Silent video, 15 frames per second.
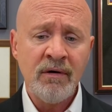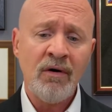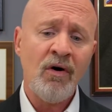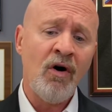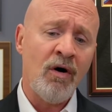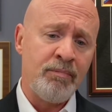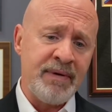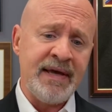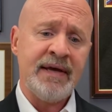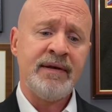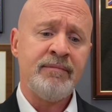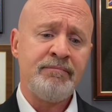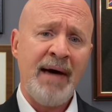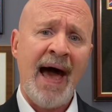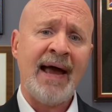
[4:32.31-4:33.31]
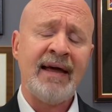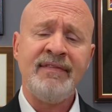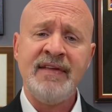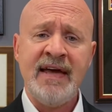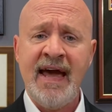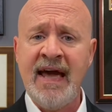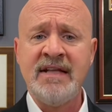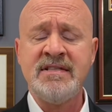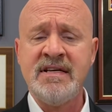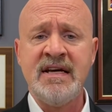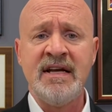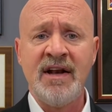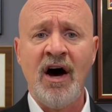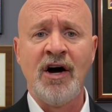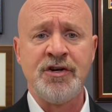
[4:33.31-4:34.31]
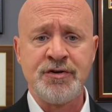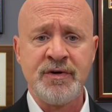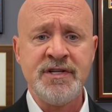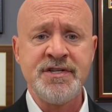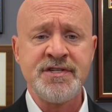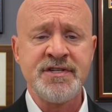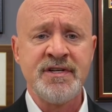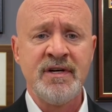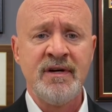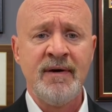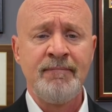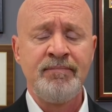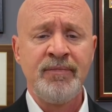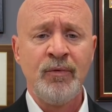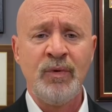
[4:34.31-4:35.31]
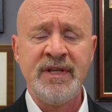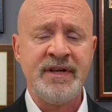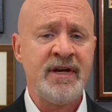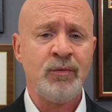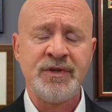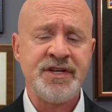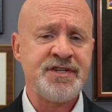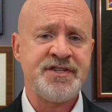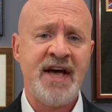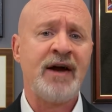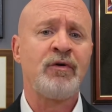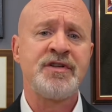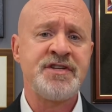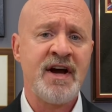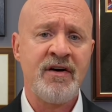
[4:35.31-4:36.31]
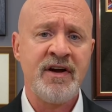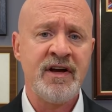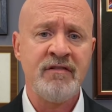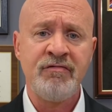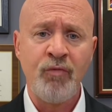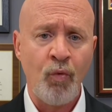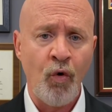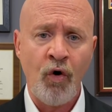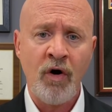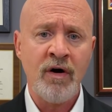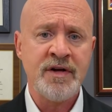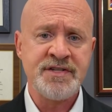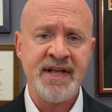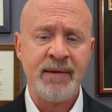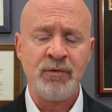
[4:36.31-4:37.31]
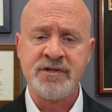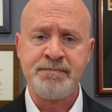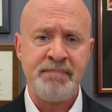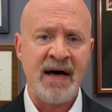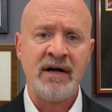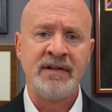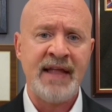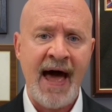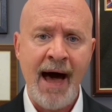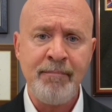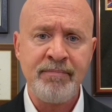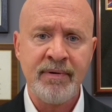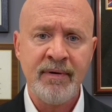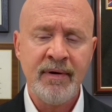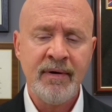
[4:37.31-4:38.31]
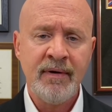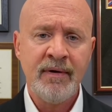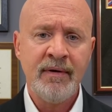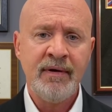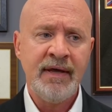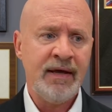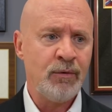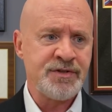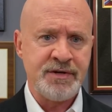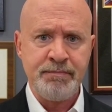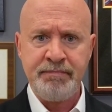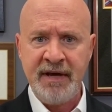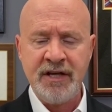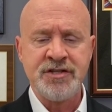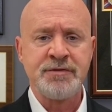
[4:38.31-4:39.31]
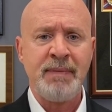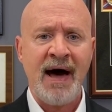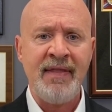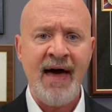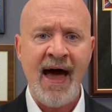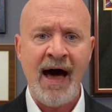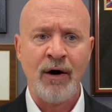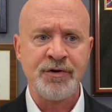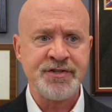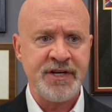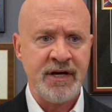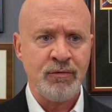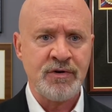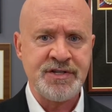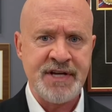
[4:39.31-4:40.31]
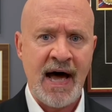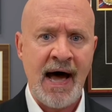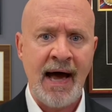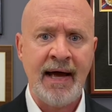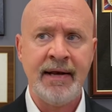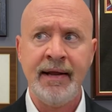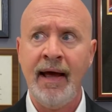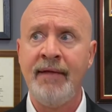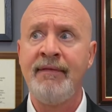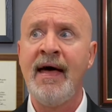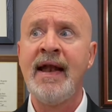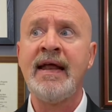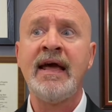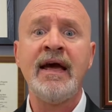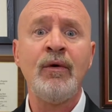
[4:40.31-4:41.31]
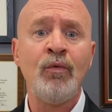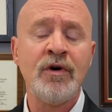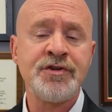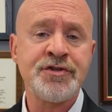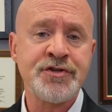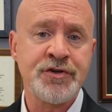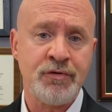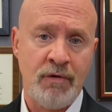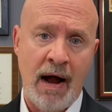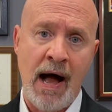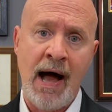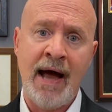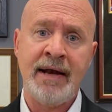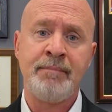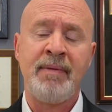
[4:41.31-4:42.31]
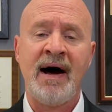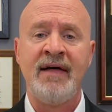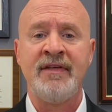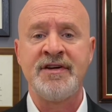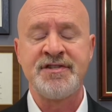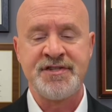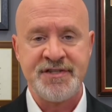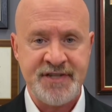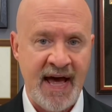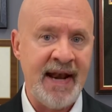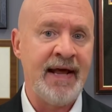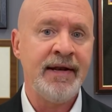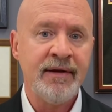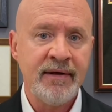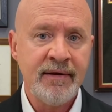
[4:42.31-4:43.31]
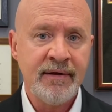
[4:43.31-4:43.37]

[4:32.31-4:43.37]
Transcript: albeit back in the 1800s. We did it with the Secretary of War. His name was Belknap. He was impeached by the House. He resigned, and then he was tried by the Senate